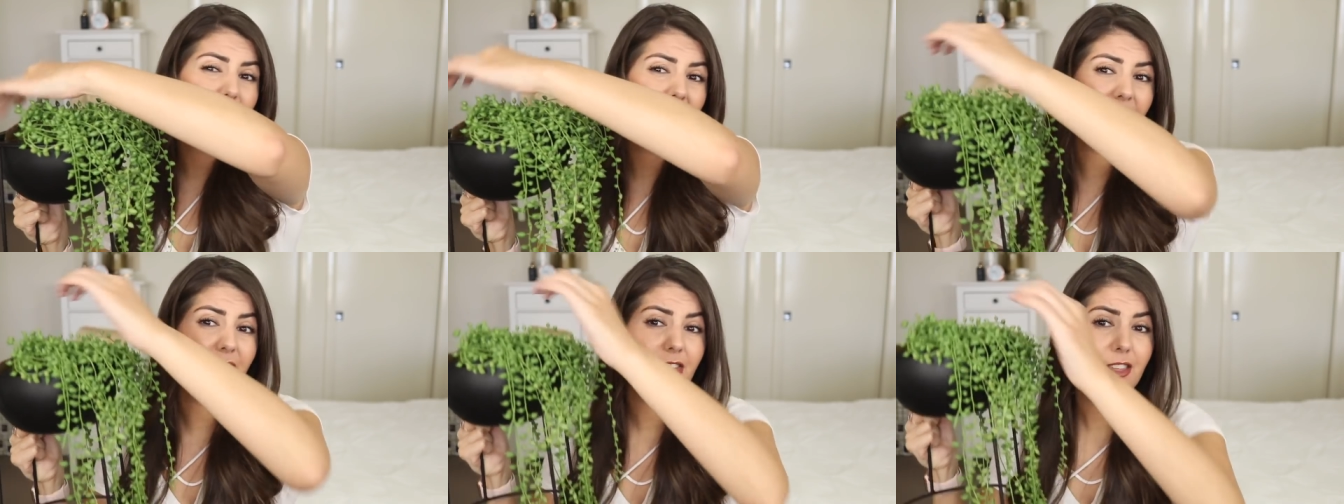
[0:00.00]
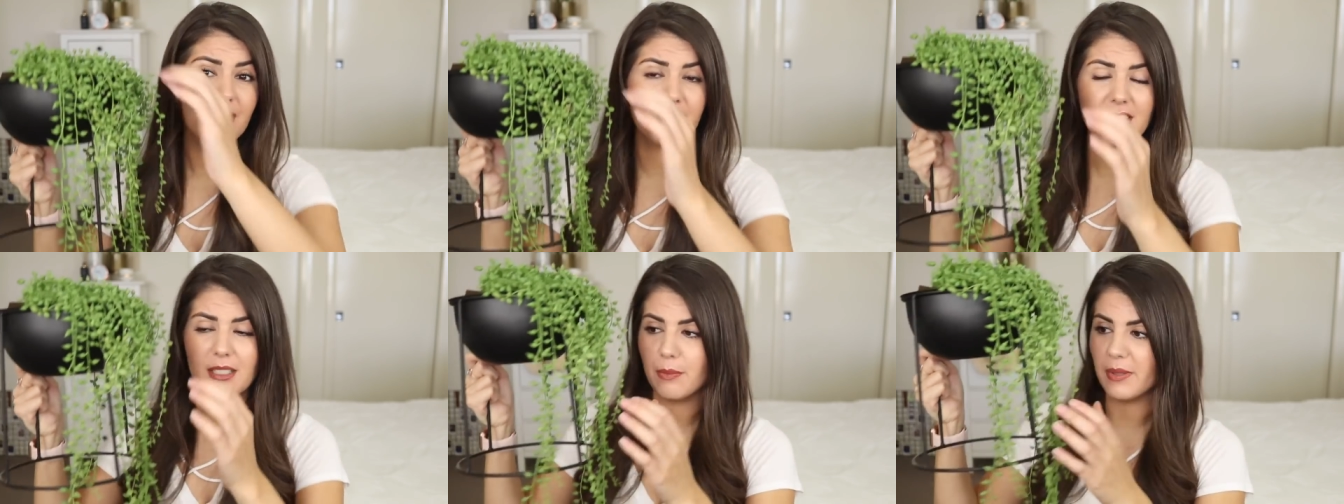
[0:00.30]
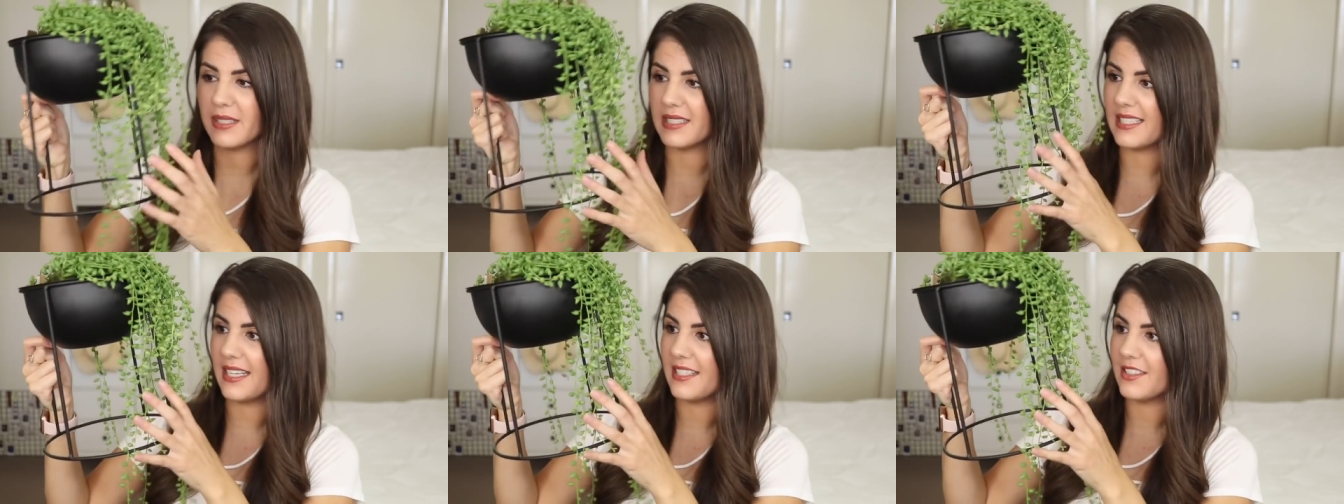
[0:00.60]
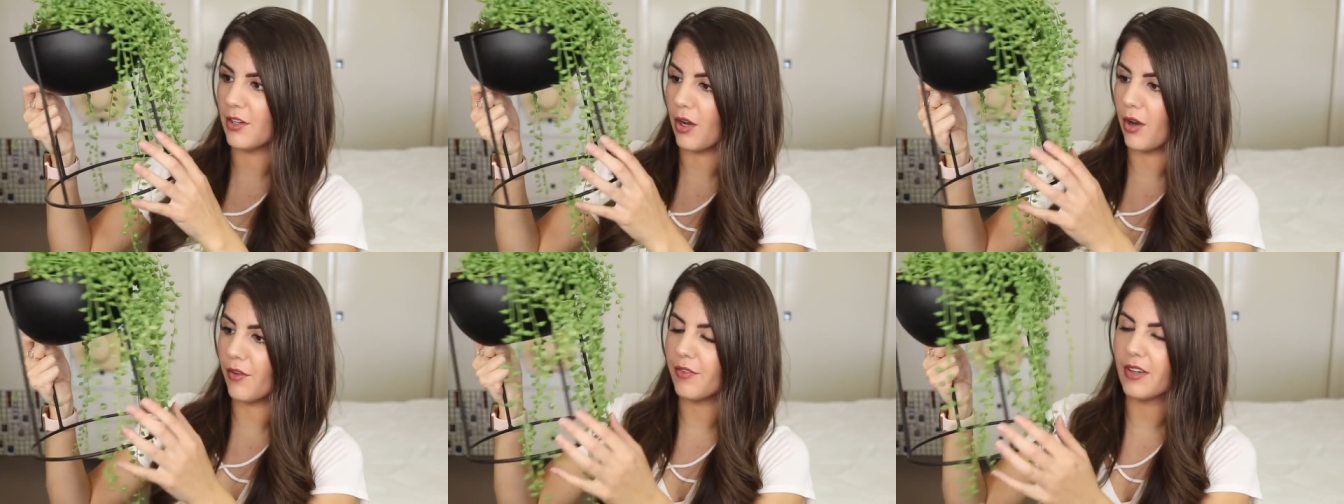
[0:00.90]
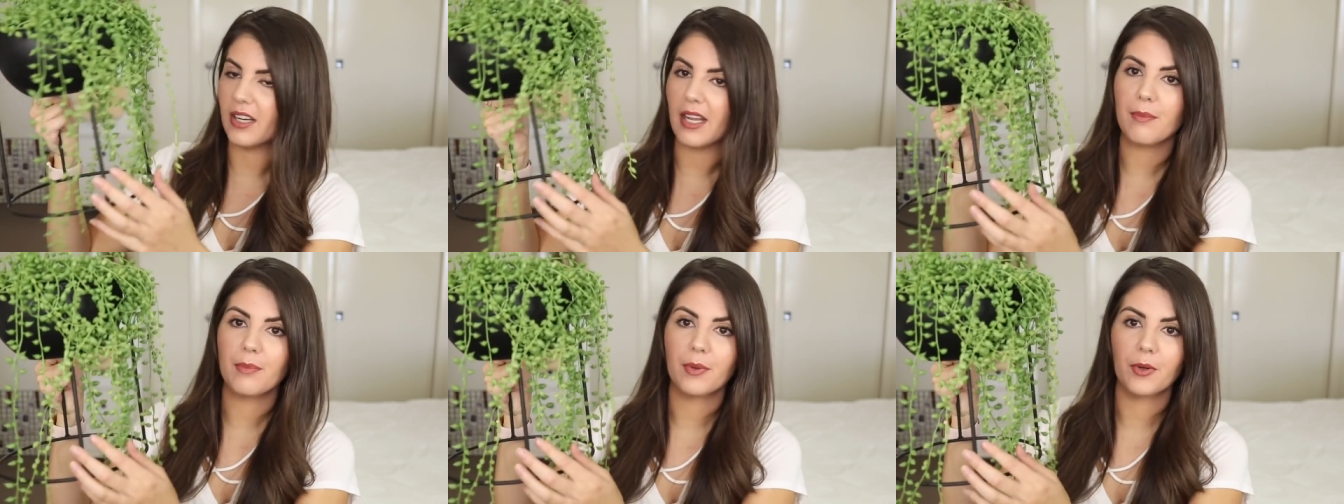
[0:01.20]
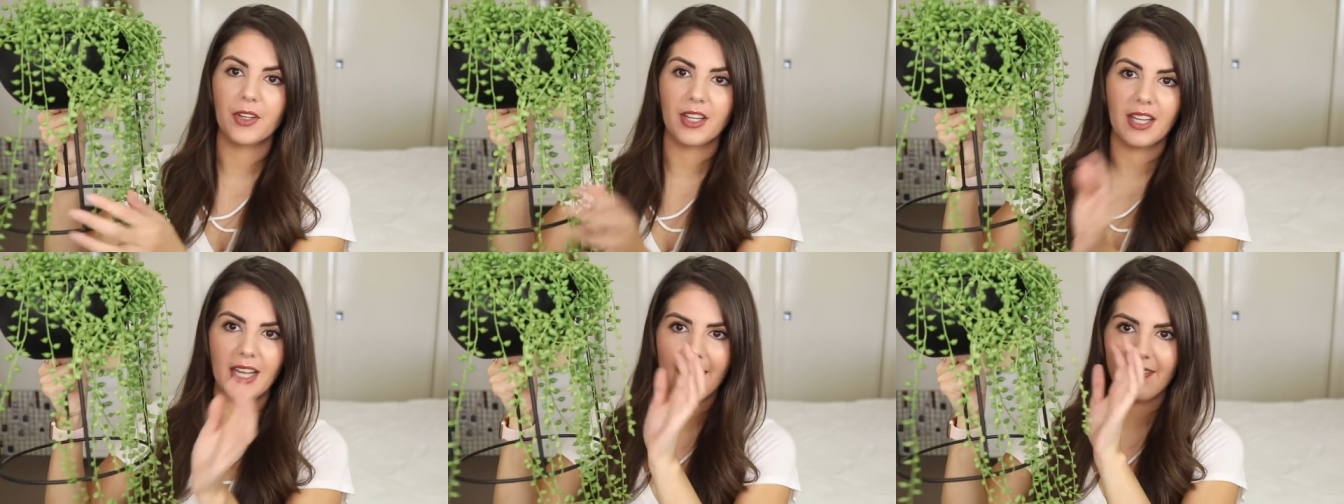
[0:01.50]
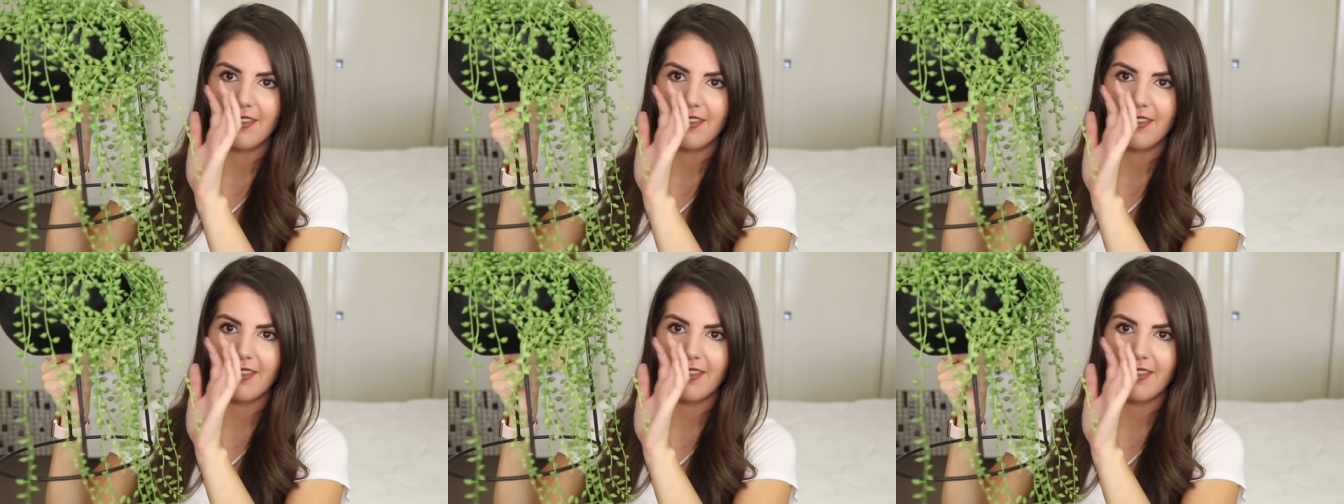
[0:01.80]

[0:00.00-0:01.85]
about 30% off when I bought it,